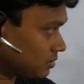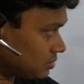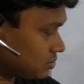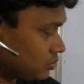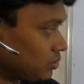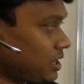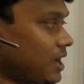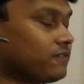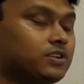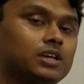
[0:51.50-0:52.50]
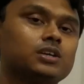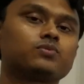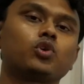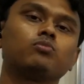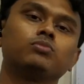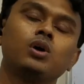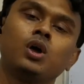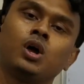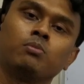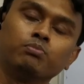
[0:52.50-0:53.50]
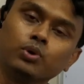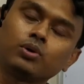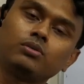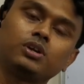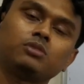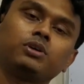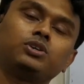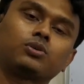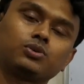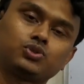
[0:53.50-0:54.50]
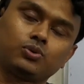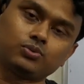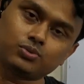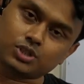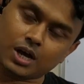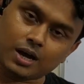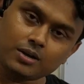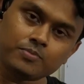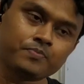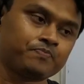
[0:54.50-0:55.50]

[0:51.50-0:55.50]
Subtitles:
story I have taken from book written by Dr. Chandan Saha.